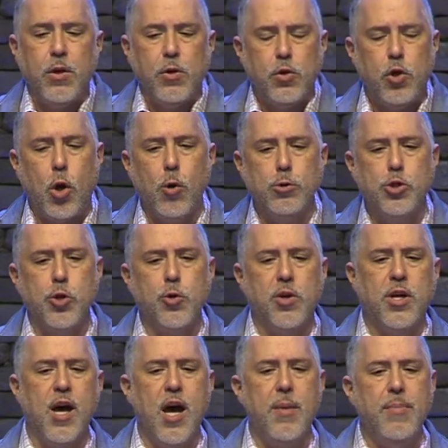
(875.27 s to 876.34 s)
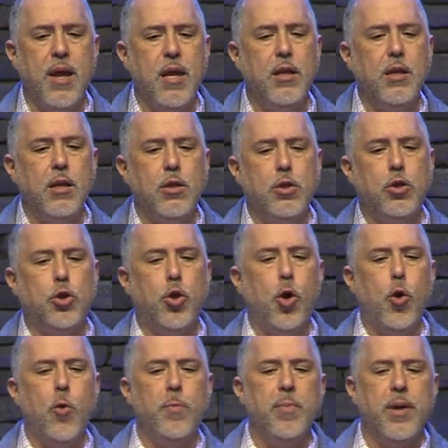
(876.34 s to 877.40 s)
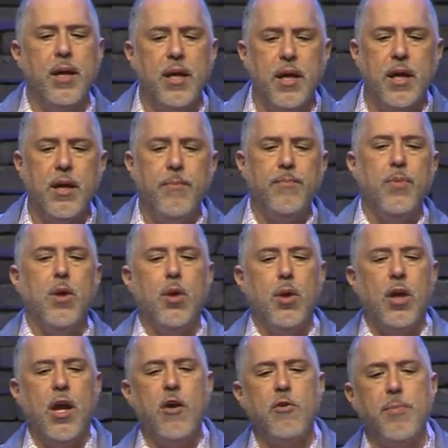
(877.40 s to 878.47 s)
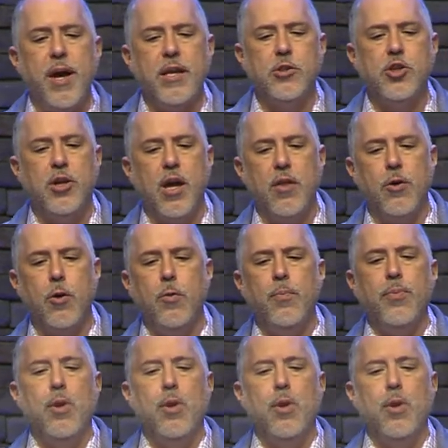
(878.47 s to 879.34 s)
Those who come in through me, everybody together,